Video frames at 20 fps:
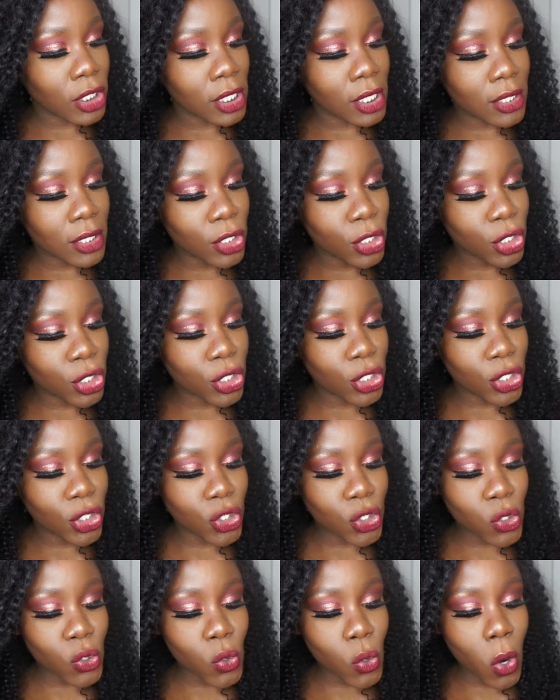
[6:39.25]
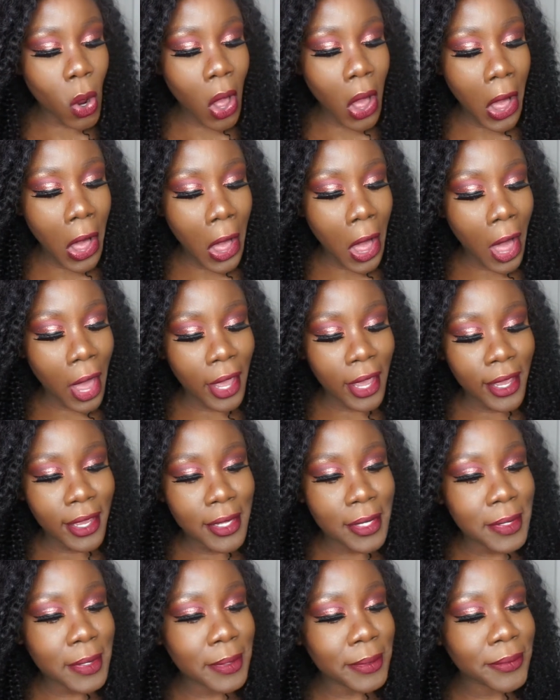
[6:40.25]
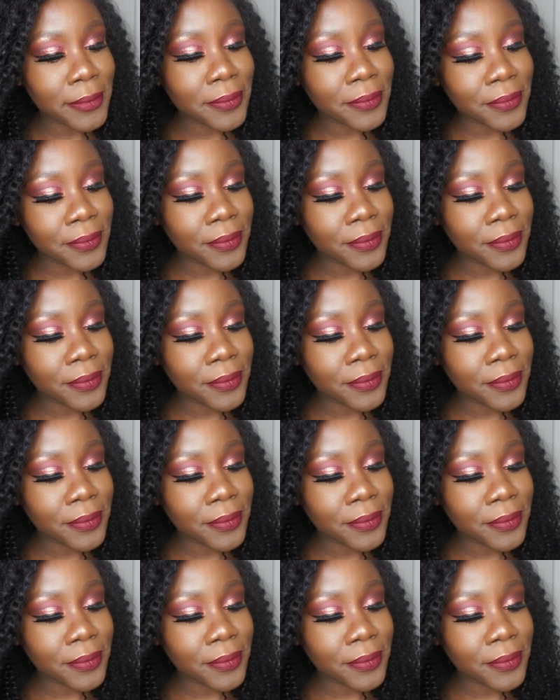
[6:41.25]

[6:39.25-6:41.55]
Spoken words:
let's try